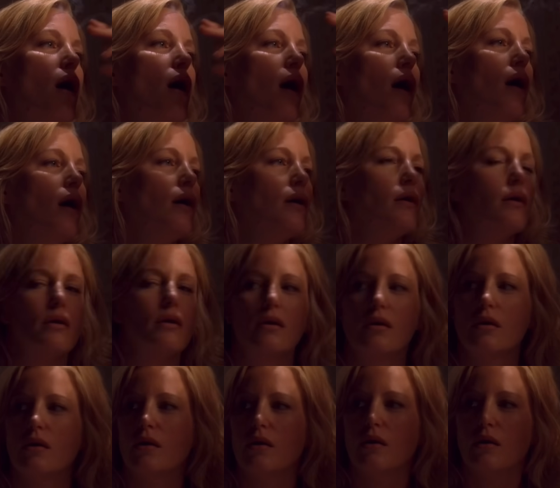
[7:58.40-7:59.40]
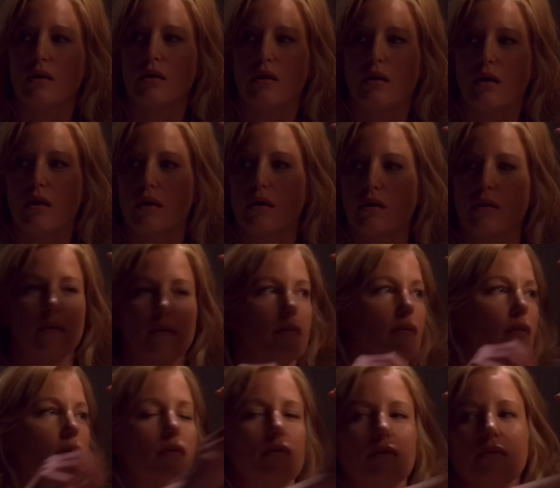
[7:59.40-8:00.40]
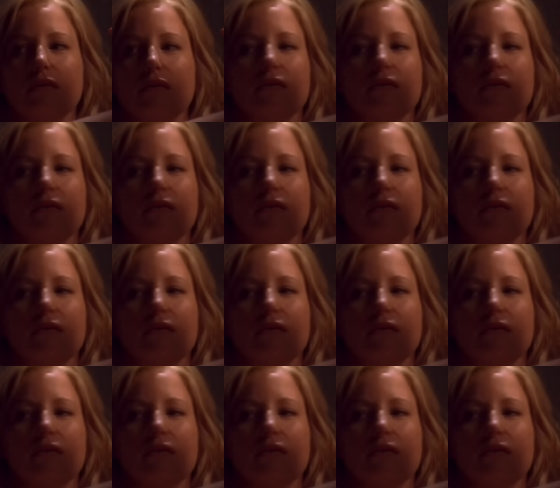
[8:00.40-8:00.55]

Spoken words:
have to remain silent of what the truth was